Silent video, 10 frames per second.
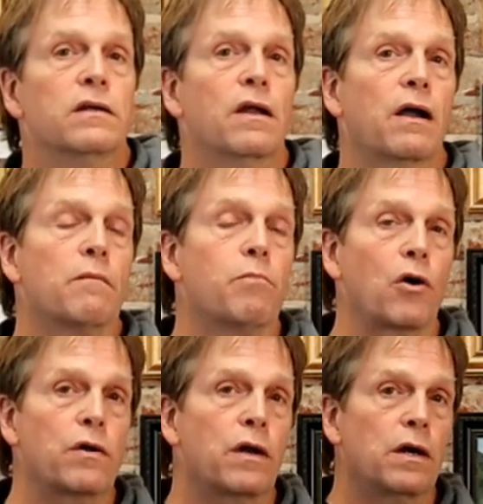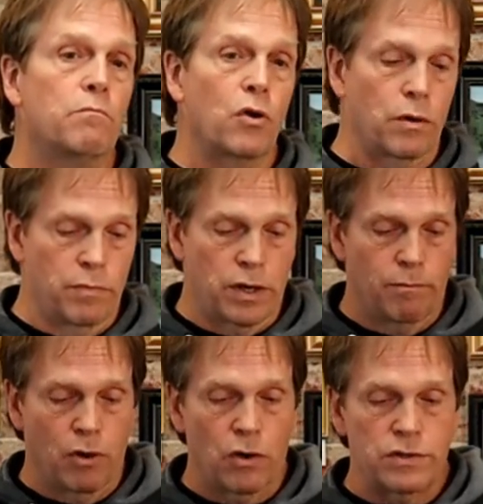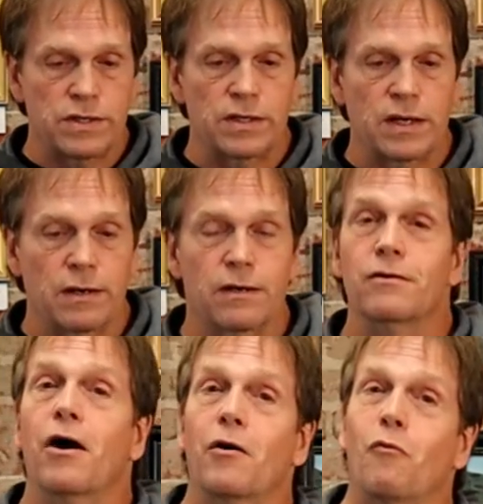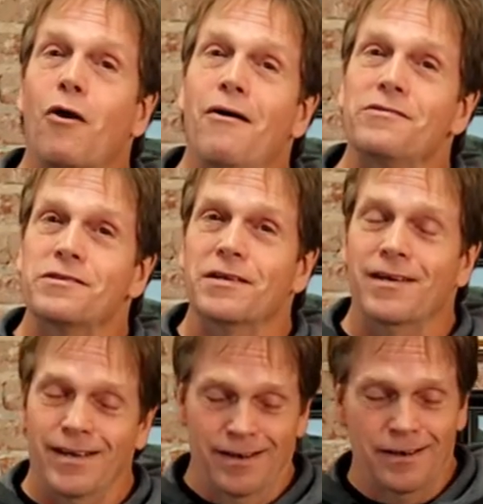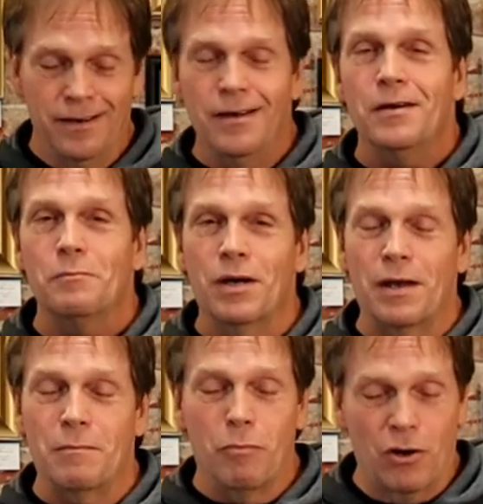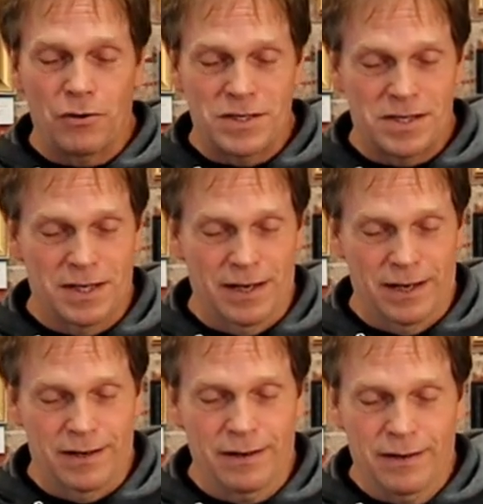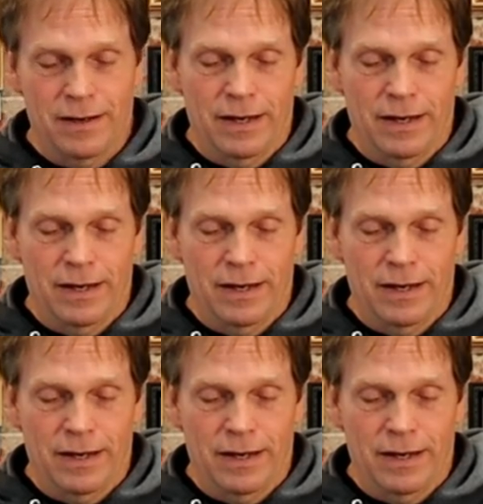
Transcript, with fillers: not a burnt umber, but a burnt sienna, not a raw sienna, but a burnt sienna.